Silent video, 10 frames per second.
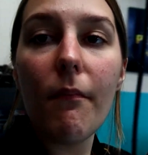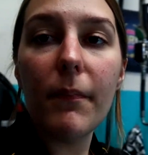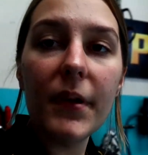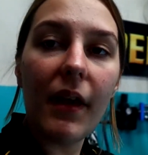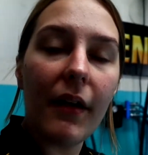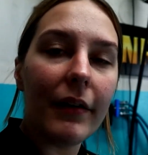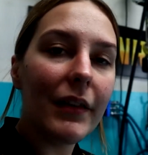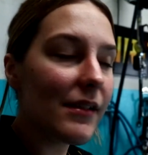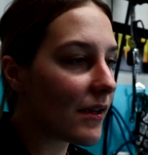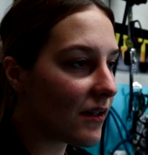But yeah,
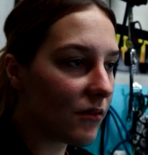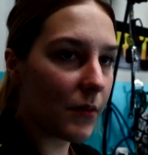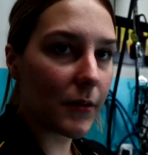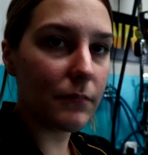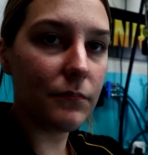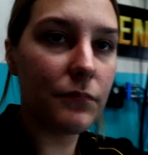let's get into it.